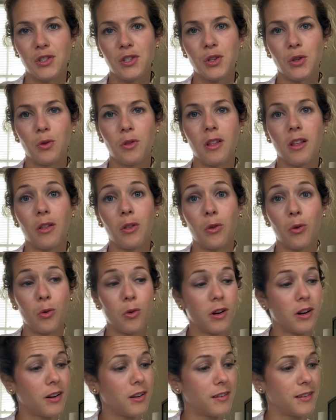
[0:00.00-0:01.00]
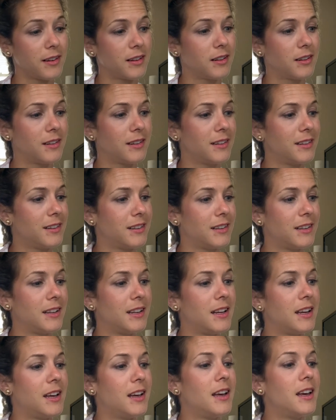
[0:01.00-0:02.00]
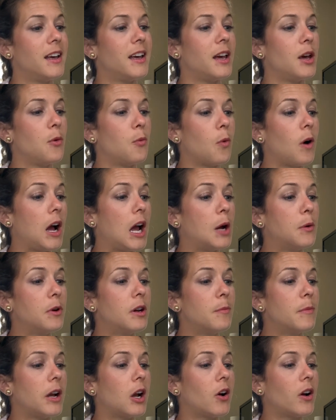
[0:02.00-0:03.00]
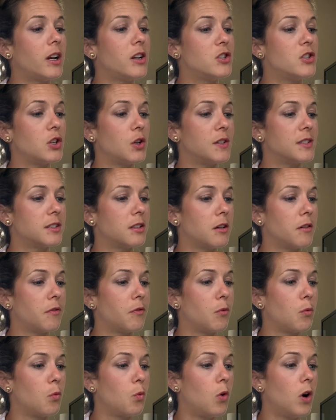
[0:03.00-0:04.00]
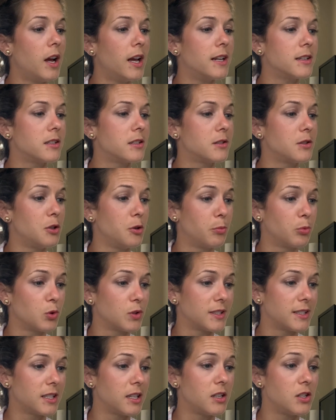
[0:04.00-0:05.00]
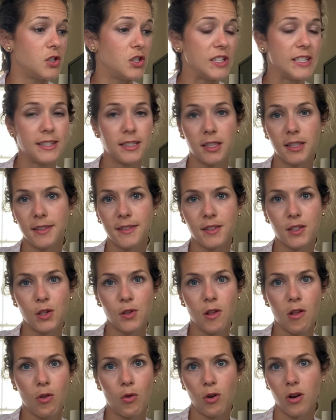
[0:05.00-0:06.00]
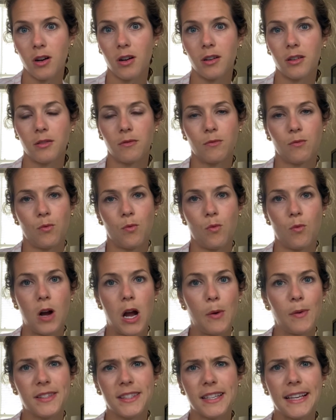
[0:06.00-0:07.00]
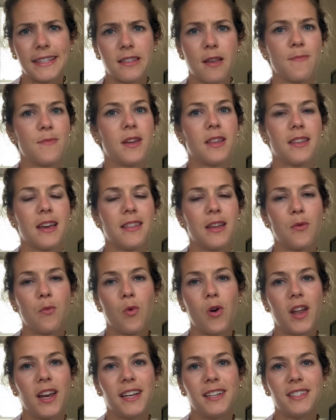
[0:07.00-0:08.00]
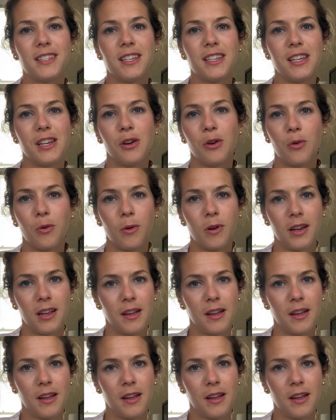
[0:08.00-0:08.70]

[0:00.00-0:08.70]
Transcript: To the Lord. And why would Mary and Joseph want to present Jesus to the Lord? Why was that something that they wanted to do?